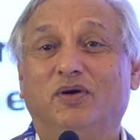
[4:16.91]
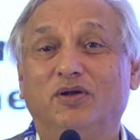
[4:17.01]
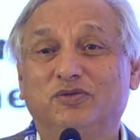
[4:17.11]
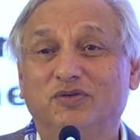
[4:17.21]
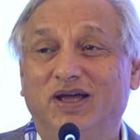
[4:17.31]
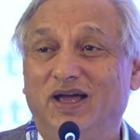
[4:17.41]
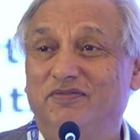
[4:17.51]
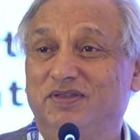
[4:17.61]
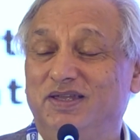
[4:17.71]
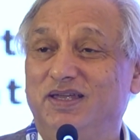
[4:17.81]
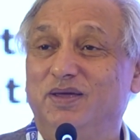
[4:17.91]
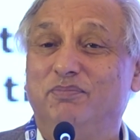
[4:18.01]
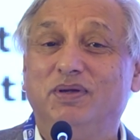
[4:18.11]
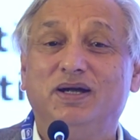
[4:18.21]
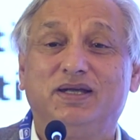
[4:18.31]
also have the
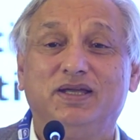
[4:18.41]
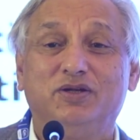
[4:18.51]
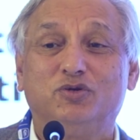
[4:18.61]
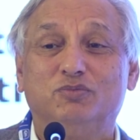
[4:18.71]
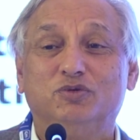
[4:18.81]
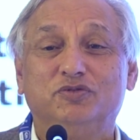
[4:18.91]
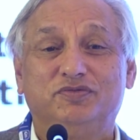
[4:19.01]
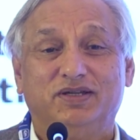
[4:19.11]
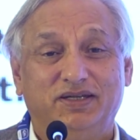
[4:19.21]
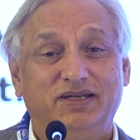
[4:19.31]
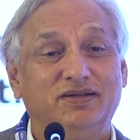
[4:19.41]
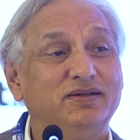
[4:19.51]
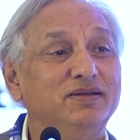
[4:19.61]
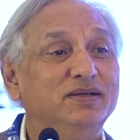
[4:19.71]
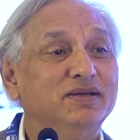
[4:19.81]
ability to move the
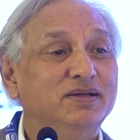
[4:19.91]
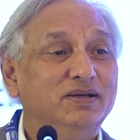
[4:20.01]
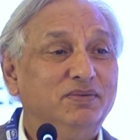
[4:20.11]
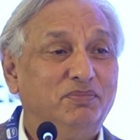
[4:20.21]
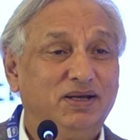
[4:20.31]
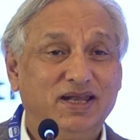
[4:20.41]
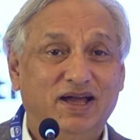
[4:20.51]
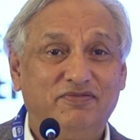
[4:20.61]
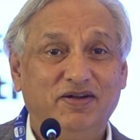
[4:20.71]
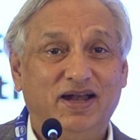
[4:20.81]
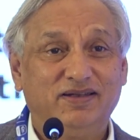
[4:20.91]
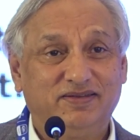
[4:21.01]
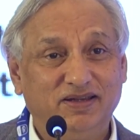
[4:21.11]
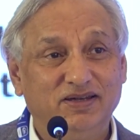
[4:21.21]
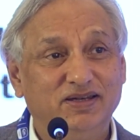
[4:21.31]
needle, but have had
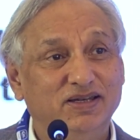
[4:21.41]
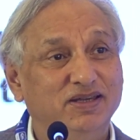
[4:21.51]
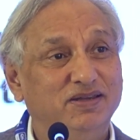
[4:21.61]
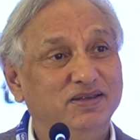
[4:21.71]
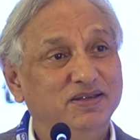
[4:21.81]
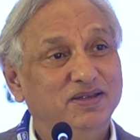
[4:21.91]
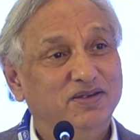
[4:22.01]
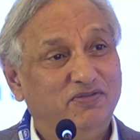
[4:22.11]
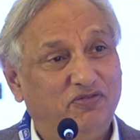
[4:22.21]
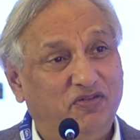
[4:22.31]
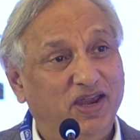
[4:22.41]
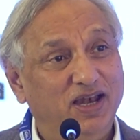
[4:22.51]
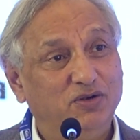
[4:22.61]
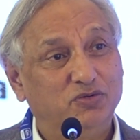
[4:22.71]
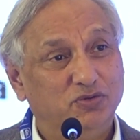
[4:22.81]
singularly
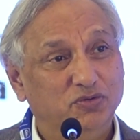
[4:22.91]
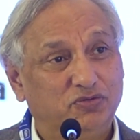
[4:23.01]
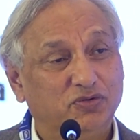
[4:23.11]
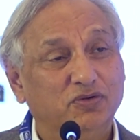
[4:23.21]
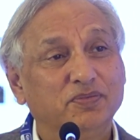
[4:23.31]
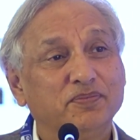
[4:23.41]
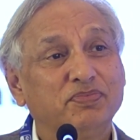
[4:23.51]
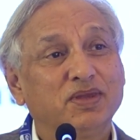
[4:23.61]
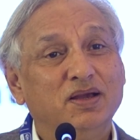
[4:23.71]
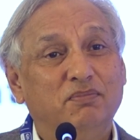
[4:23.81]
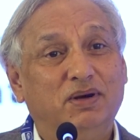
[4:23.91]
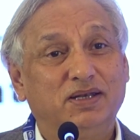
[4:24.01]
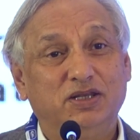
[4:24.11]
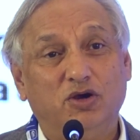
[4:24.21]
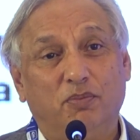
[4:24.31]
failed to do so.
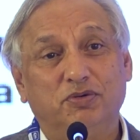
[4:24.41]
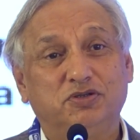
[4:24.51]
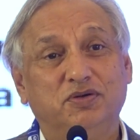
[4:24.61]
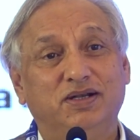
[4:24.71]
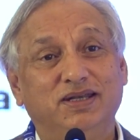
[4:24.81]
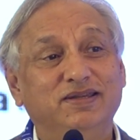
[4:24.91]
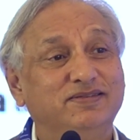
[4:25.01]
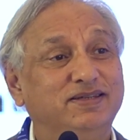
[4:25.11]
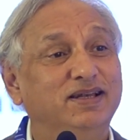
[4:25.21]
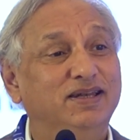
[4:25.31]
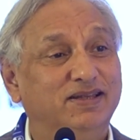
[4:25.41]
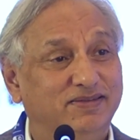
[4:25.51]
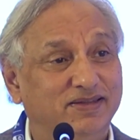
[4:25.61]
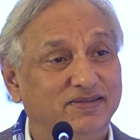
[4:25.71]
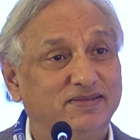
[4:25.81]
But the opportunity still
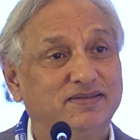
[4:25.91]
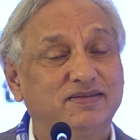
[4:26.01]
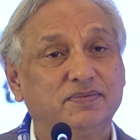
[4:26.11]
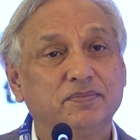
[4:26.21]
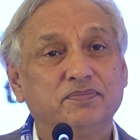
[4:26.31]
exists.